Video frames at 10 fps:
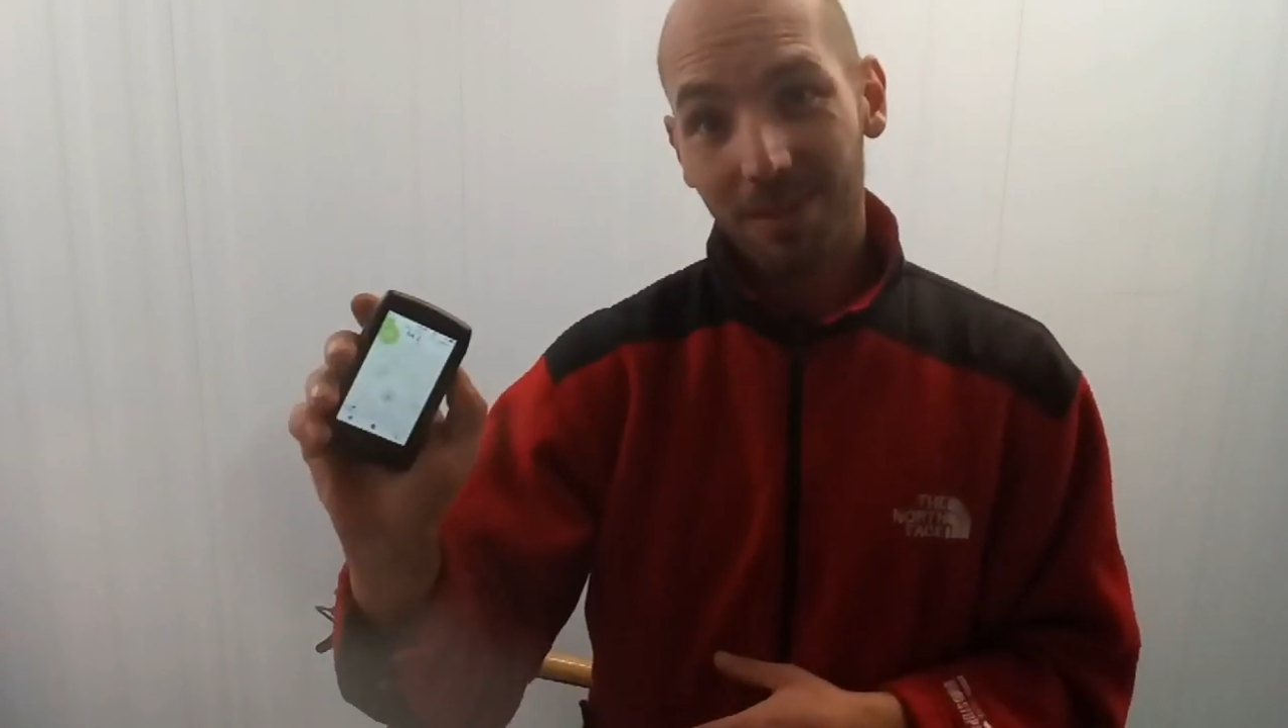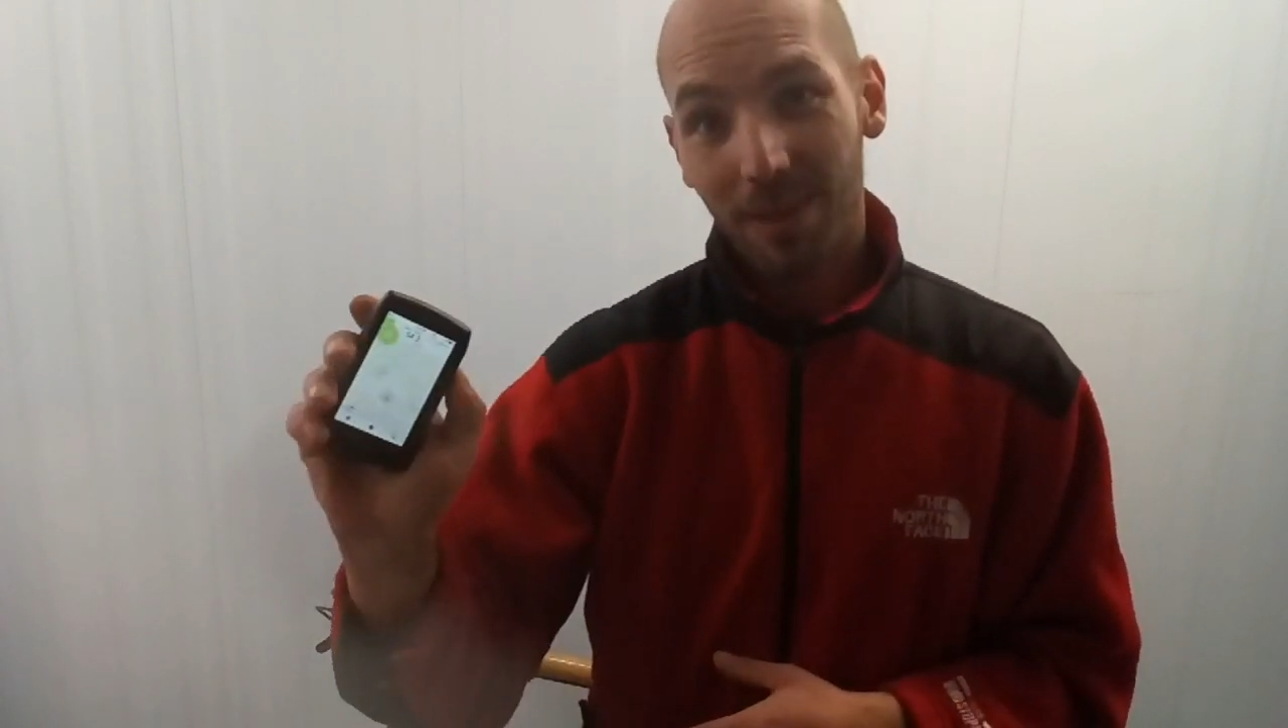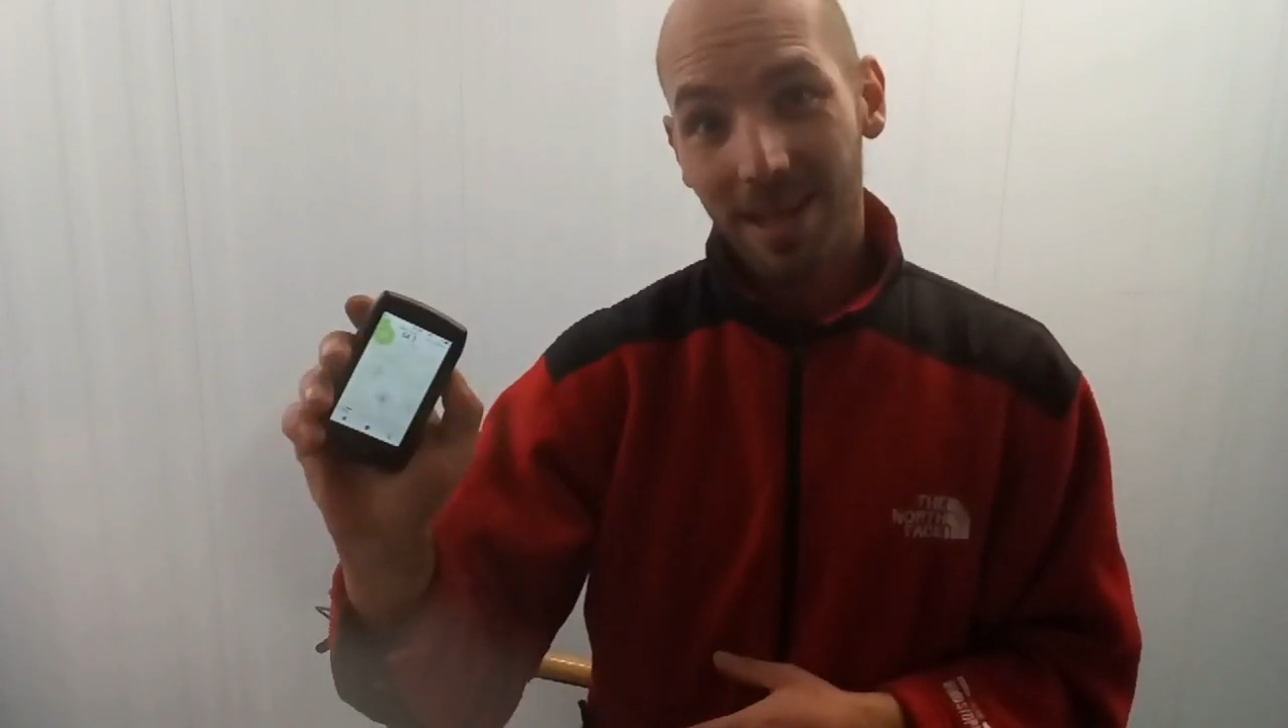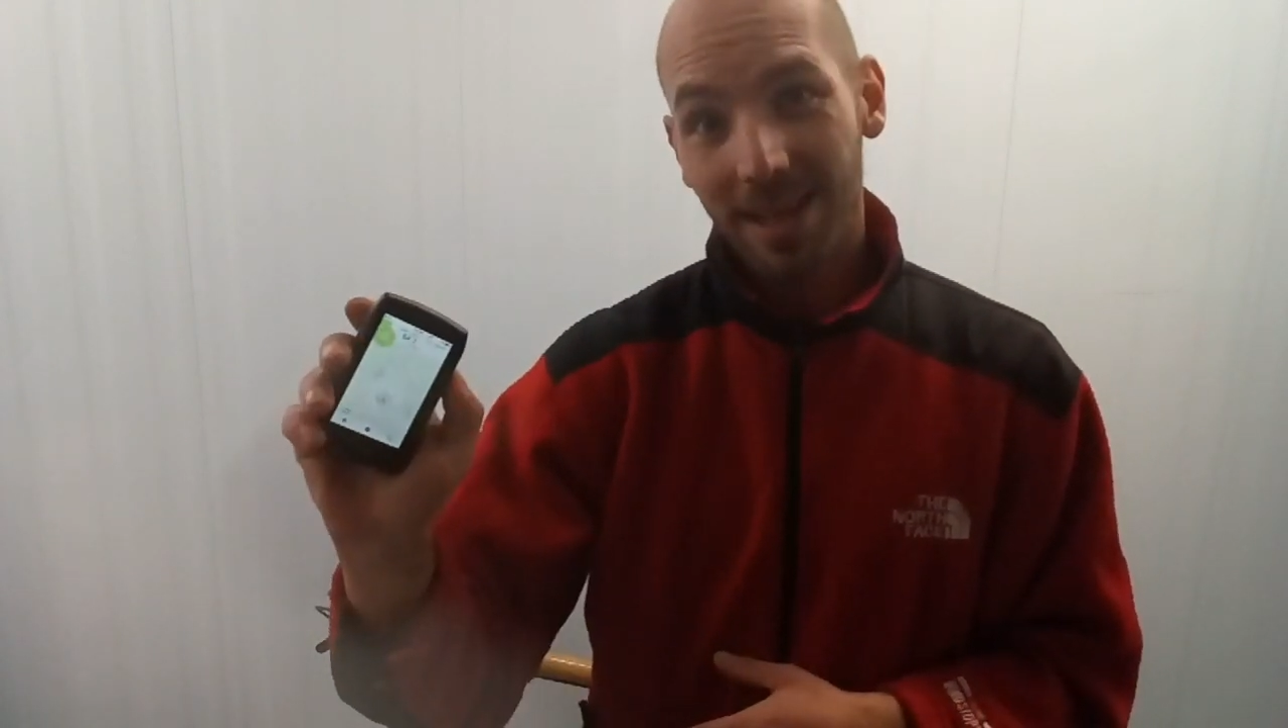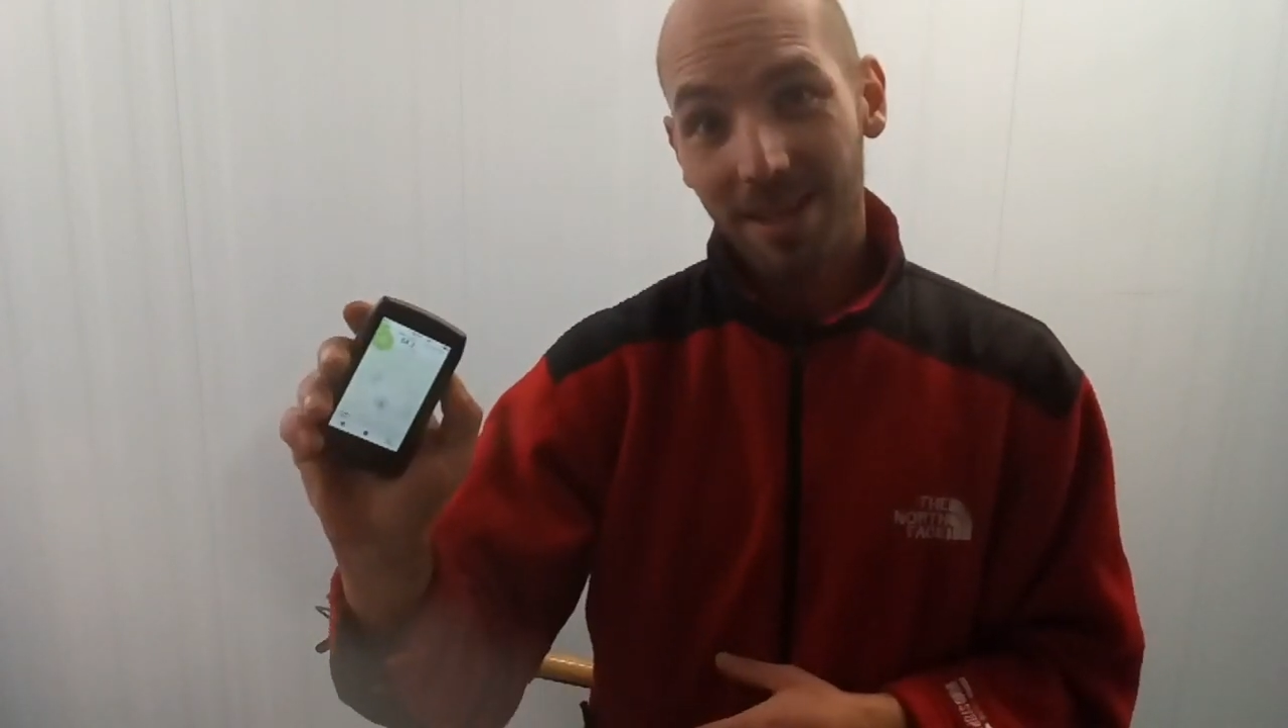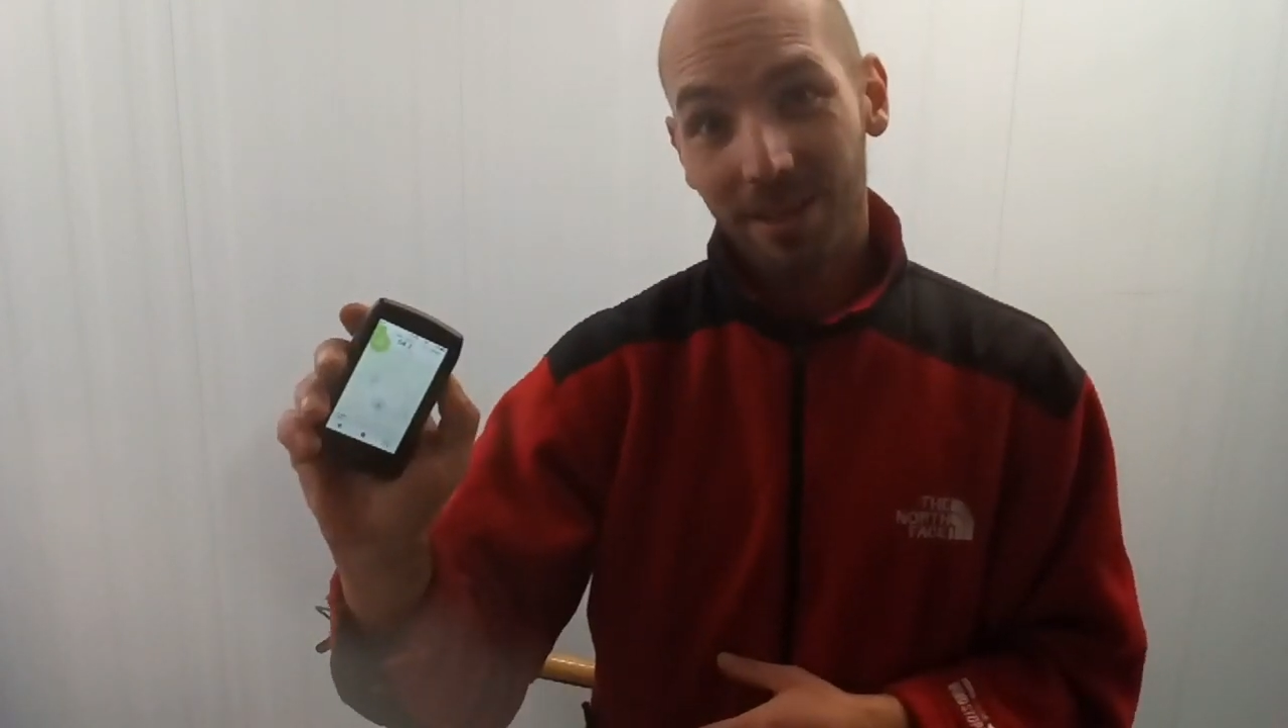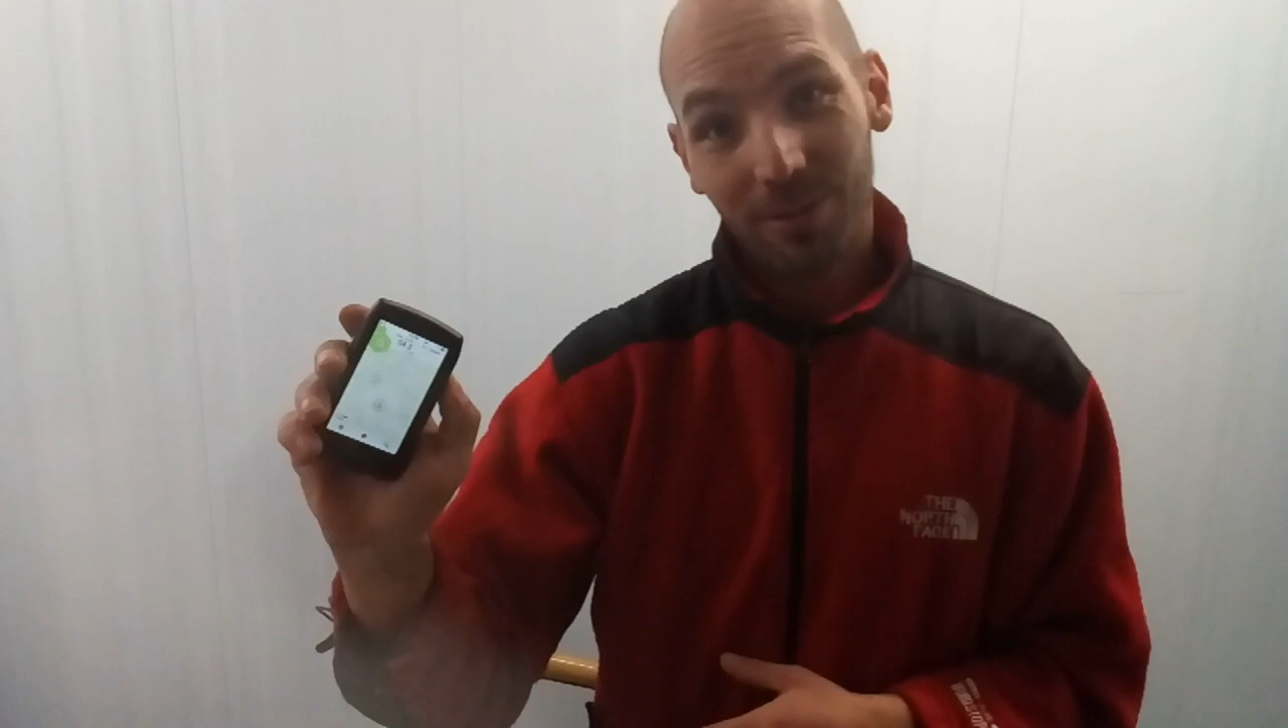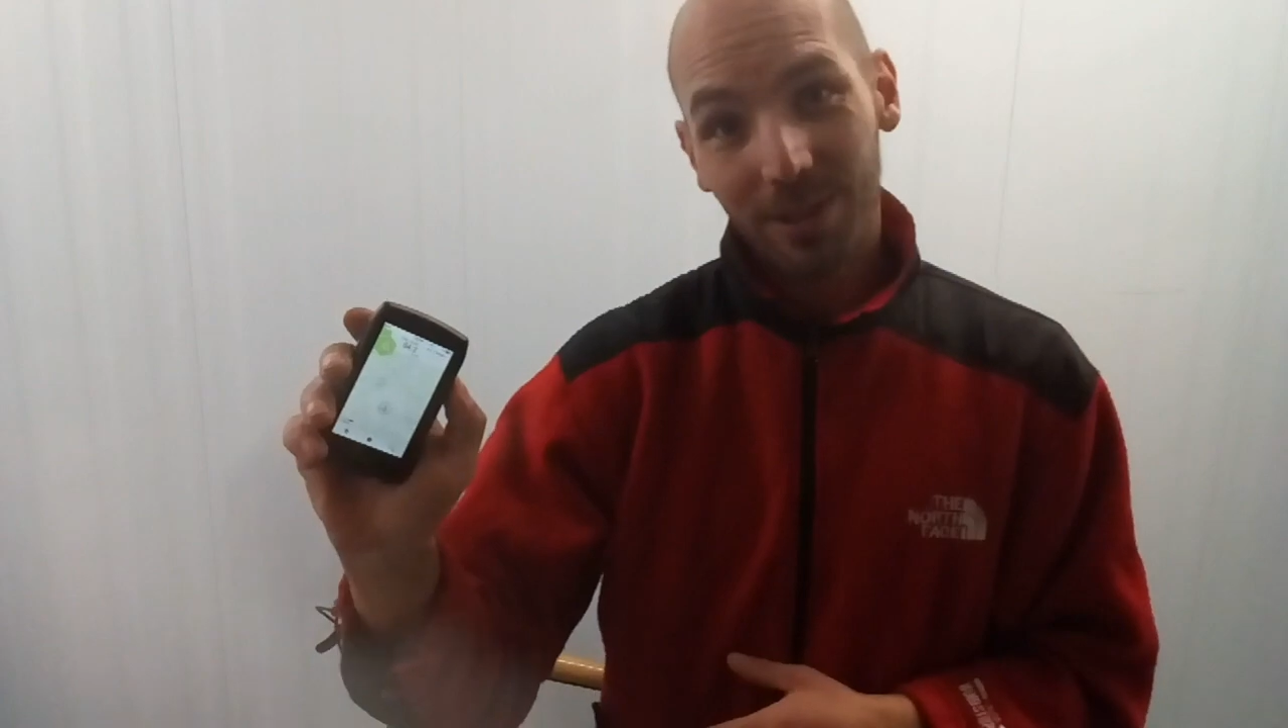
is my gadget